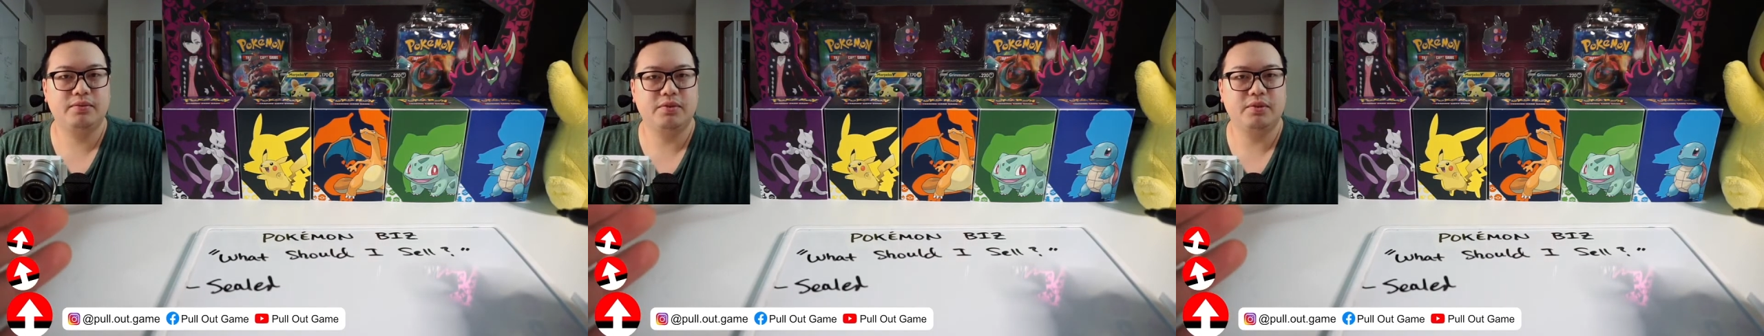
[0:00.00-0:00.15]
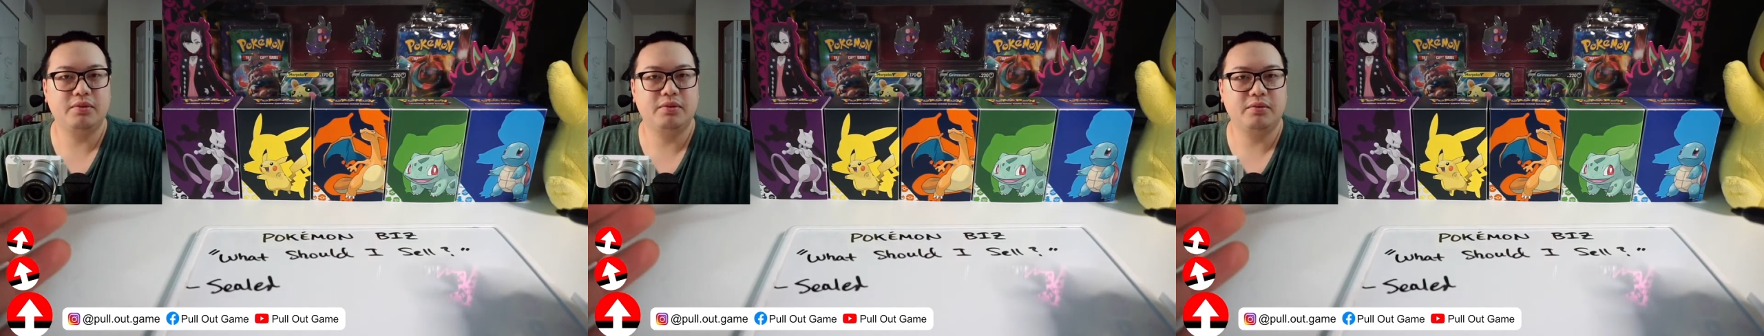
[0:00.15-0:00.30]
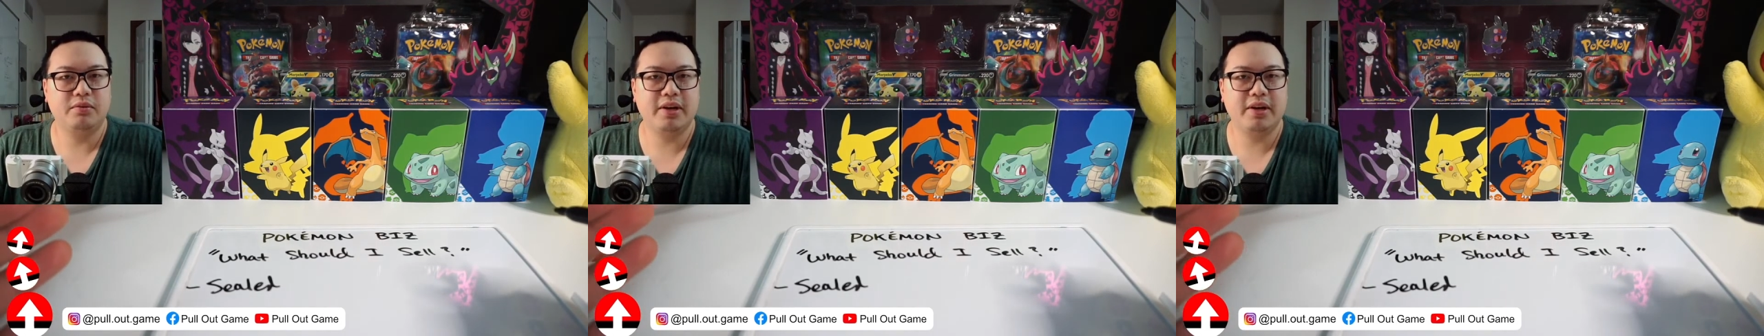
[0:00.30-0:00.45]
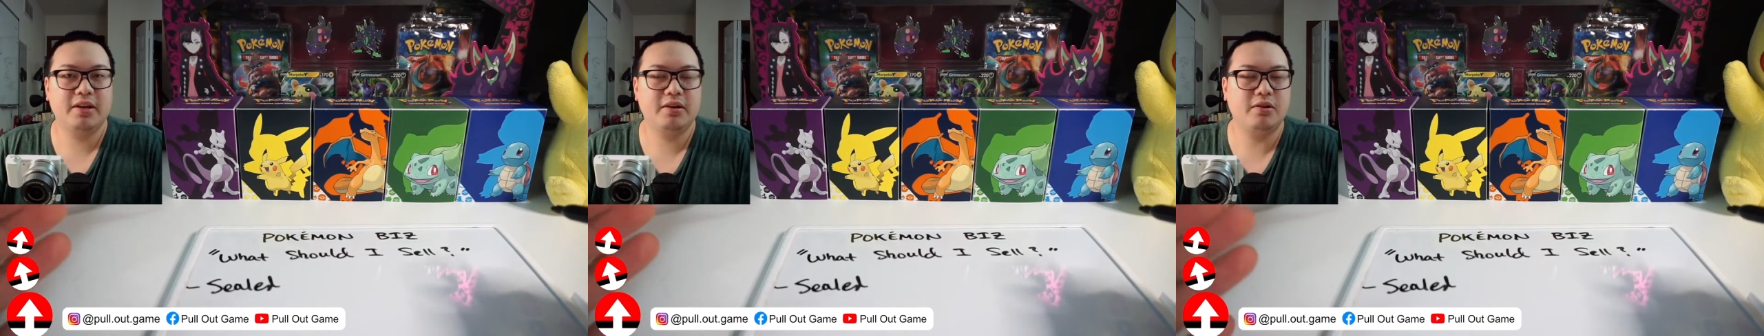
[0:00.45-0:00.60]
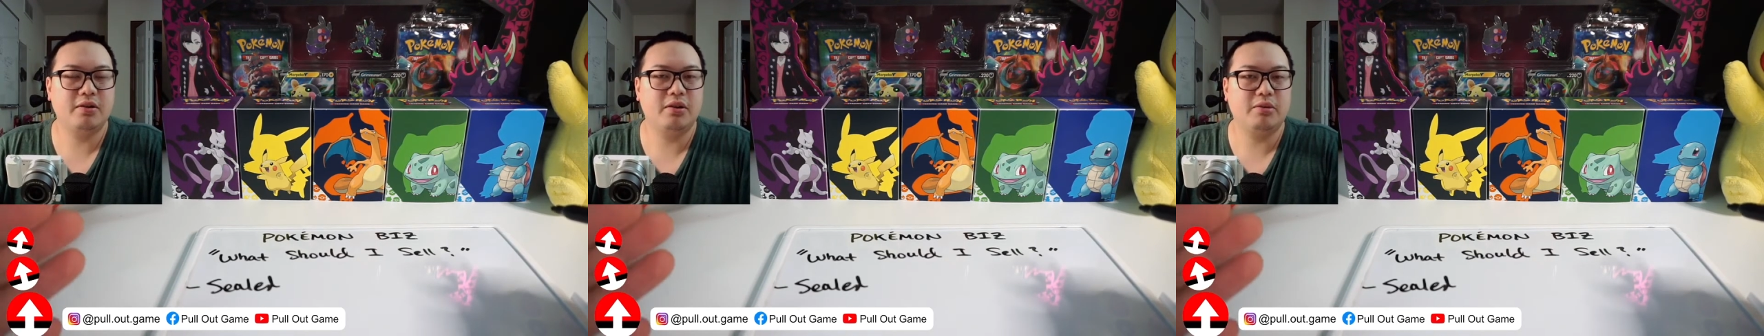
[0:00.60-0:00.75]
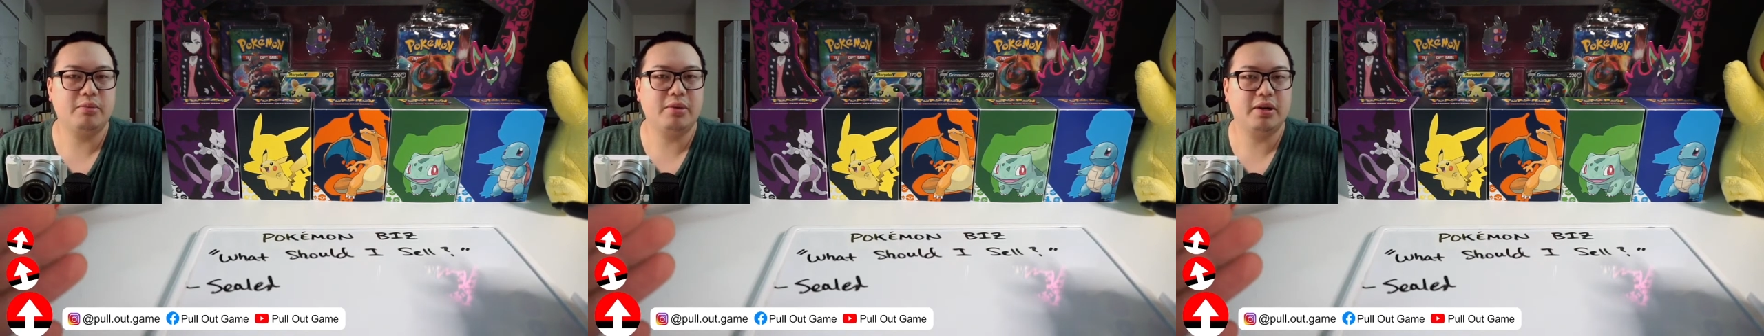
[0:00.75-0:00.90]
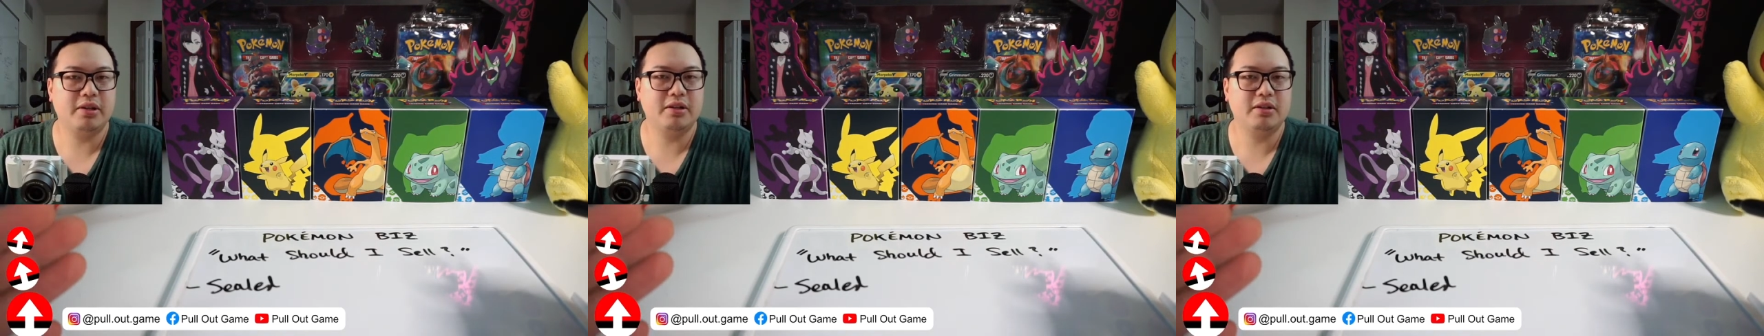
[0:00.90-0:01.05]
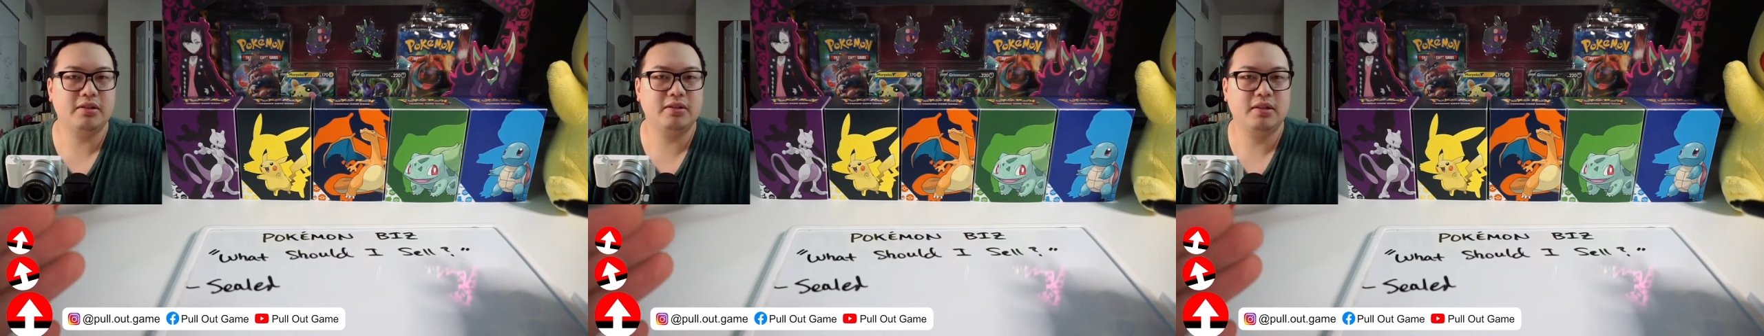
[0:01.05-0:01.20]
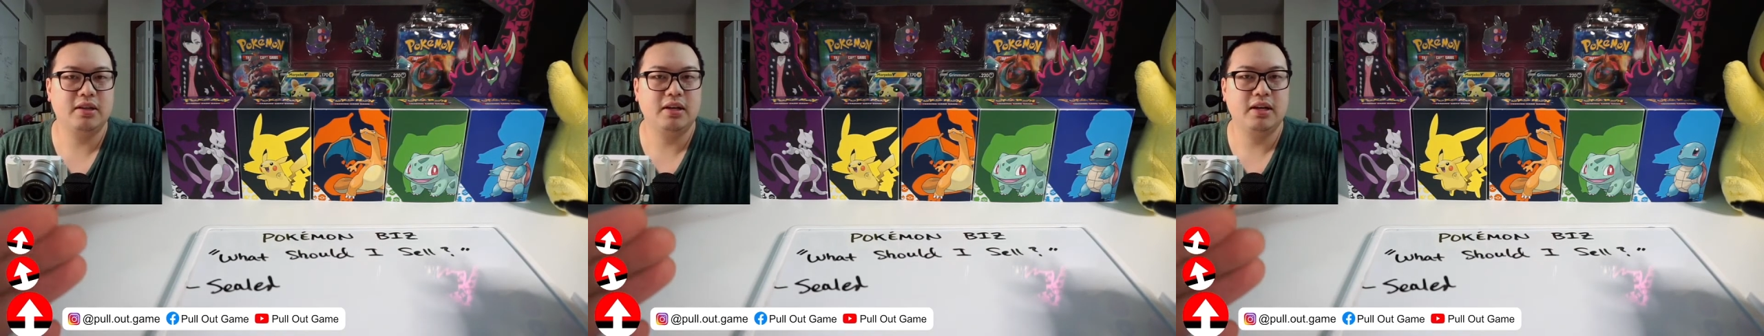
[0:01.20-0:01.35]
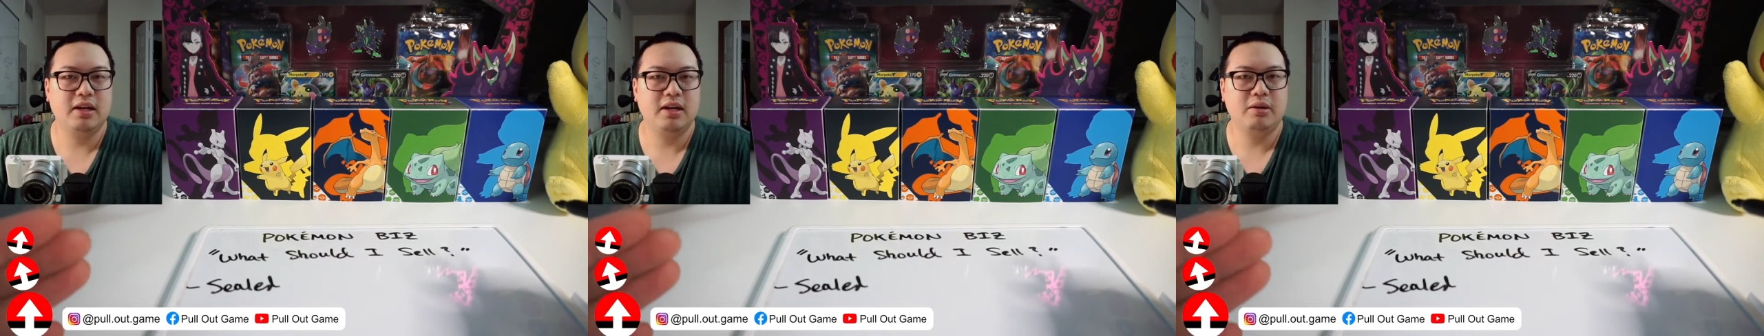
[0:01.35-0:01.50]
way to go about this,
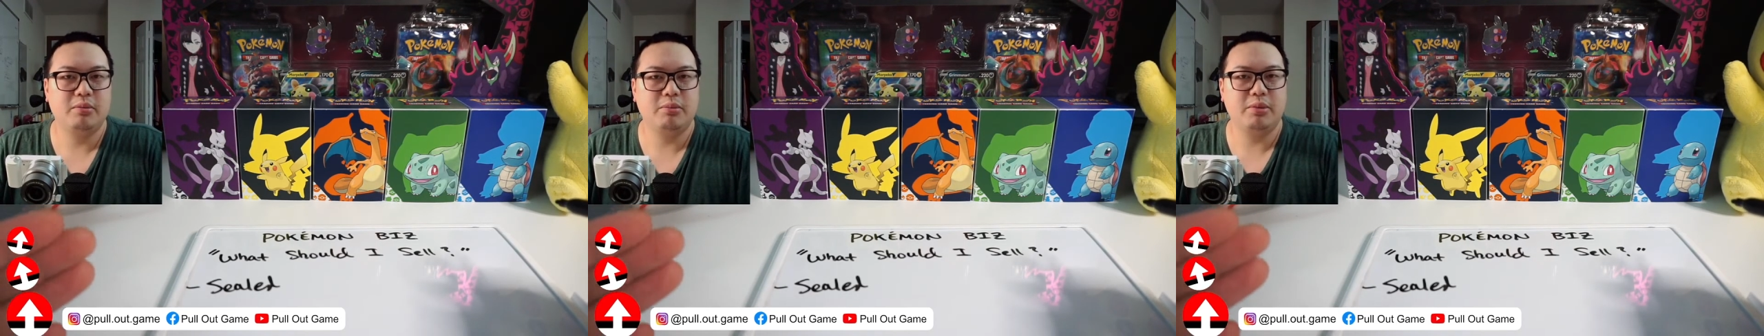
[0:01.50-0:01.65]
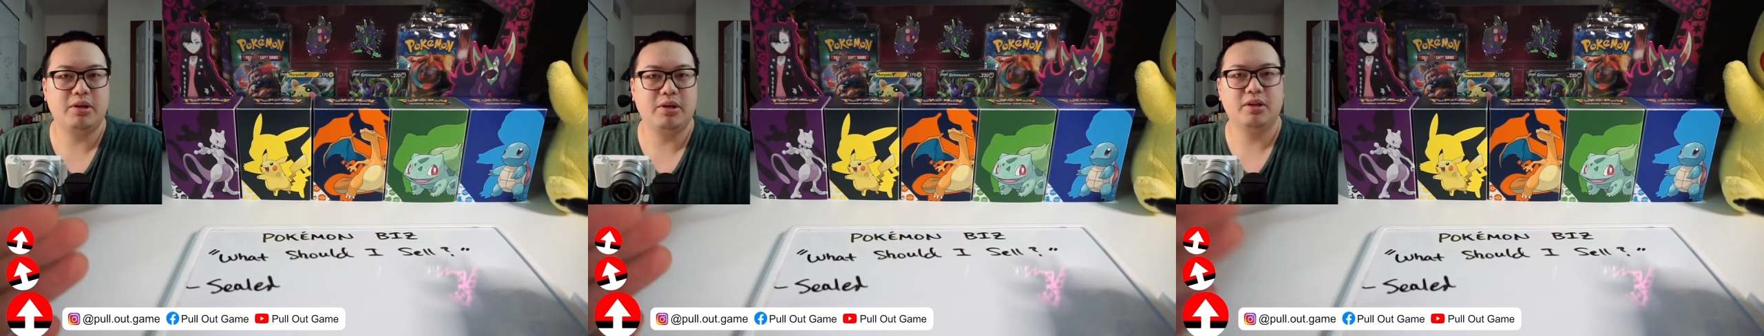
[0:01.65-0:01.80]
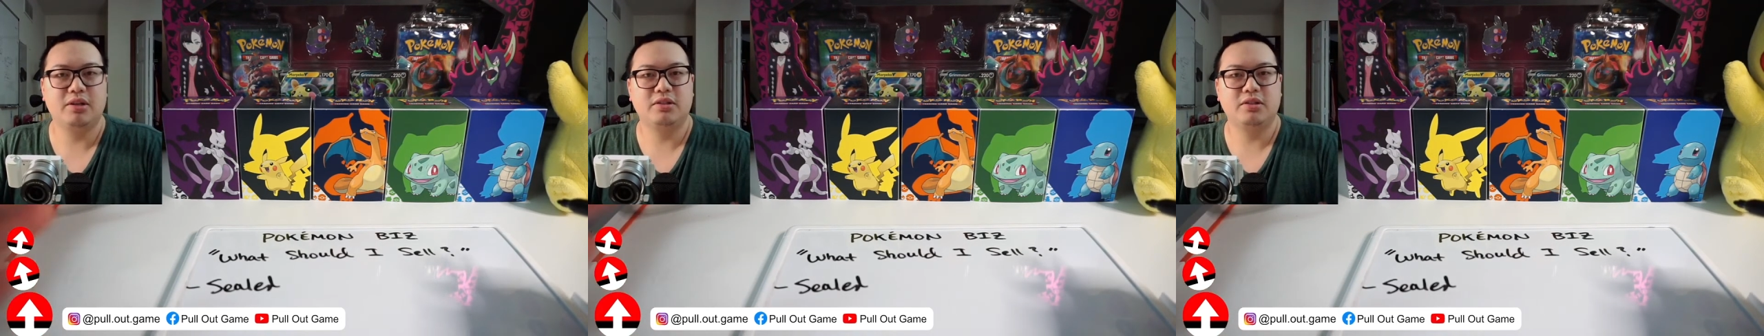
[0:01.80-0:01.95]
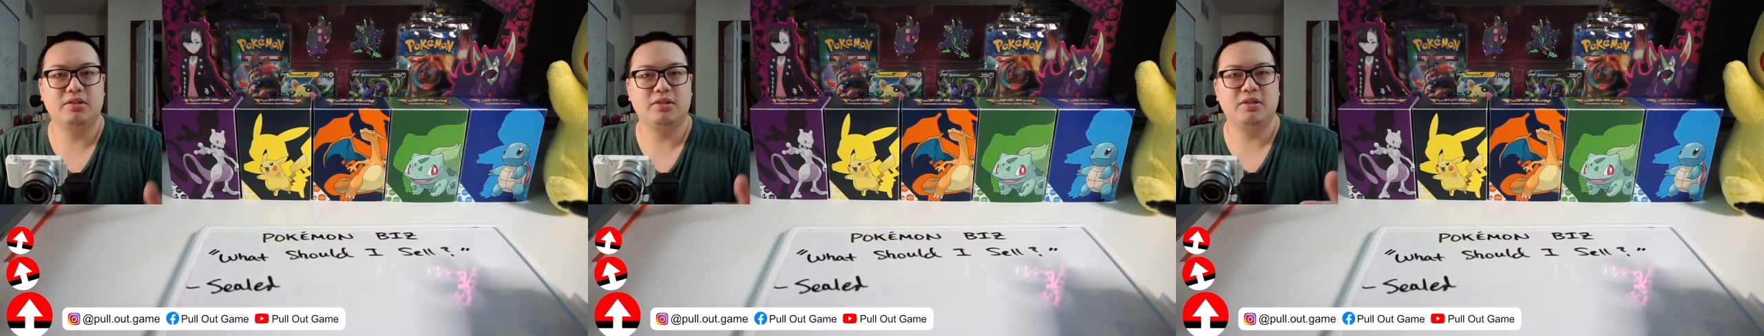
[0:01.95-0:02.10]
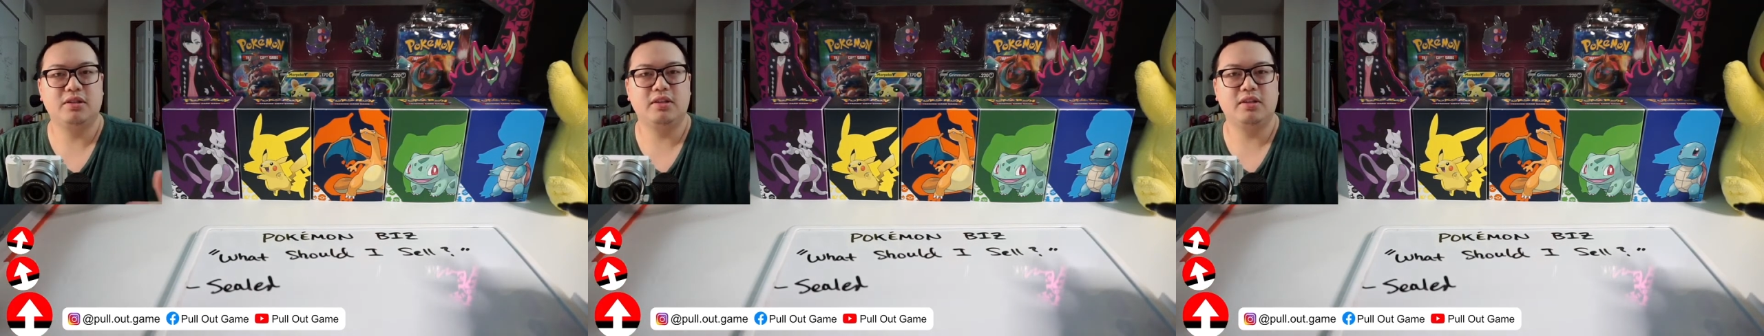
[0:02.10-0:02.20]
because